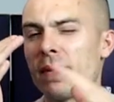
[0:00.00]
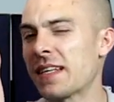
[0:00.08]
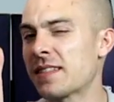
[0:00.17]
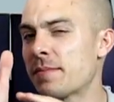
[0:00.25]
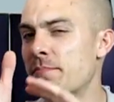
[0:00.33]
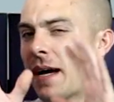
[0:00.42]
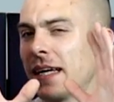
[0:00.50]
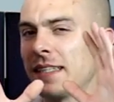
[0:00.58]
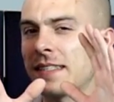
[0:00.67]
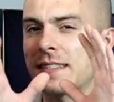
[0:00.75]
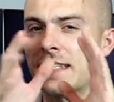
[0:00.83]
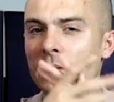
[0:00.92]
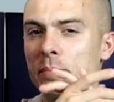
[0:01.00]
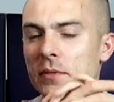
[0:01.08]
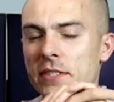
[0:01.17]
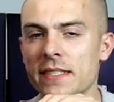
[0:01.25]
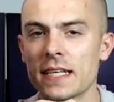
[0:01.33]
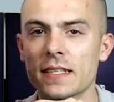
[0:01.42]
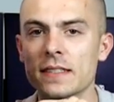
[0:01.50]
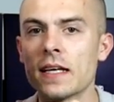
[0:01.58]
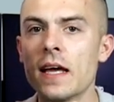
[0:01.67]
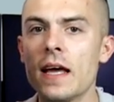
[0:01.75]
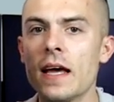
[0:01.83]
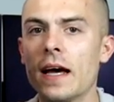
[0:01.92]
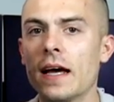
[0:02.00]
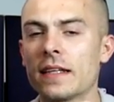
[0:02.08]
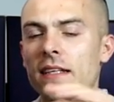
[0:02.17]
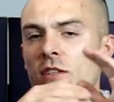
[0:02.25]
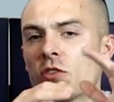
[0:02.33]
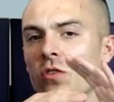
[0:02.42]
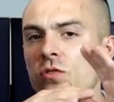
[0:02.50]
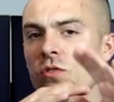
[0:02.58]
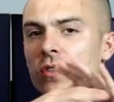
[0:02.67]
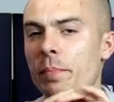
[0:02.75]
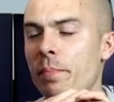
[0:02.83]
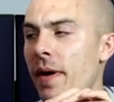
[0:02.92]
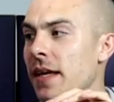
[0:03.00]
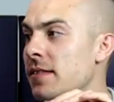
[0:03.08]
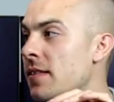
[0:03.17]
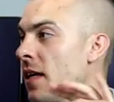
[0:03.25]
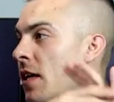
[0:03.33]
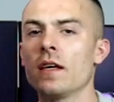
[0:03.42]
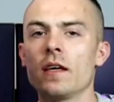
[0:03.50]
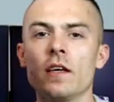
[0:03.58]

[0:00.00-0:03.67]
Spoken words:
plus minus 10%. That also depends.